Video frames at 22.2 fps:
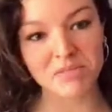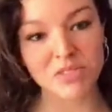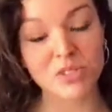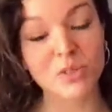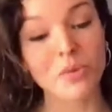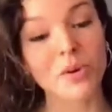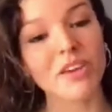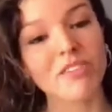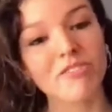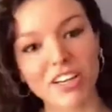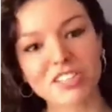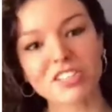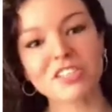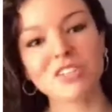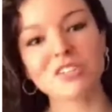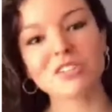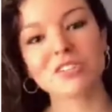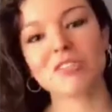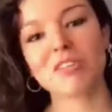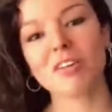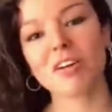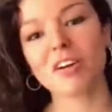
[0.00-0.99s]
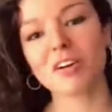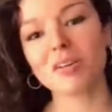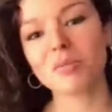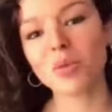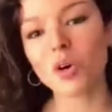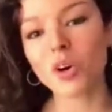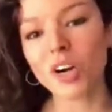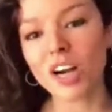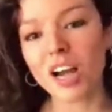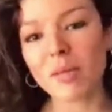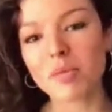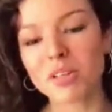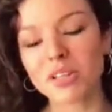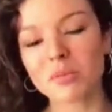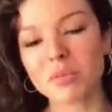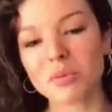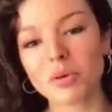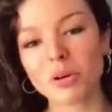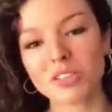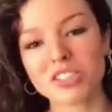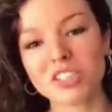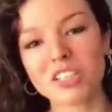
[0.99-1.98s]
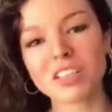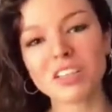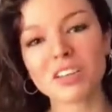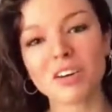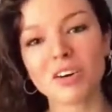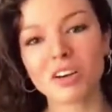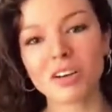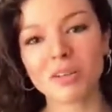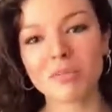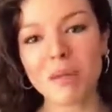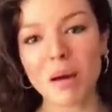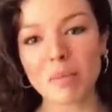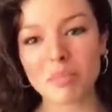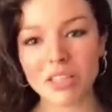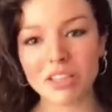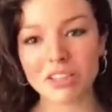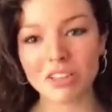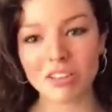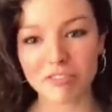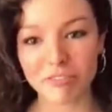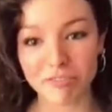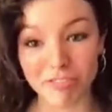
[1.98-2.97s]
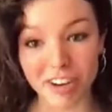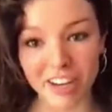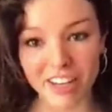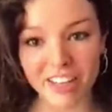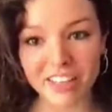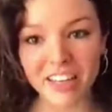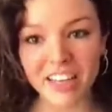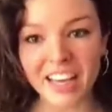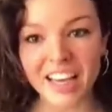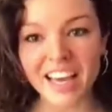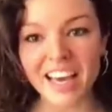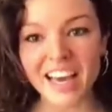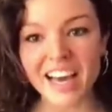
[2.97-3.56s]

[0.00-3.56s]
So we invite you to learn more about the project on mapit.fun